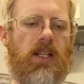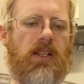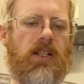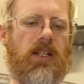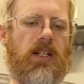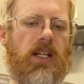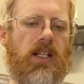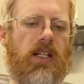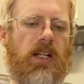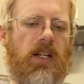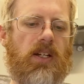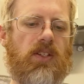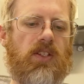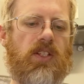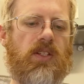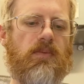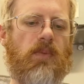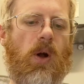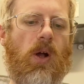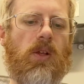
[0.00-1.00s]
Then I cut a
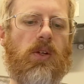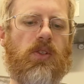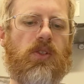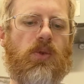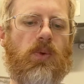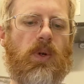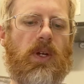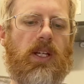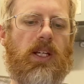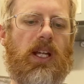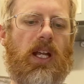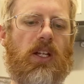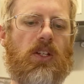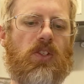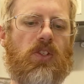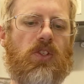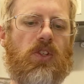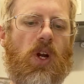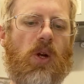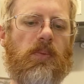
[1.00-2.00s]
smaller twig and
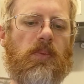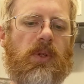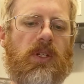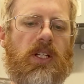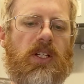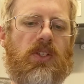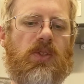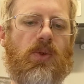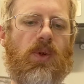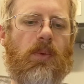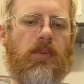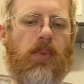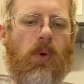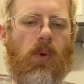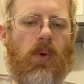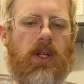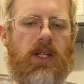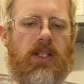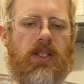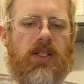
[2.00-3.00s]
sharpened it to a
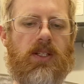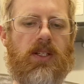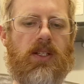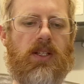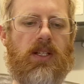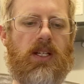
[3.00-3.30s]
point.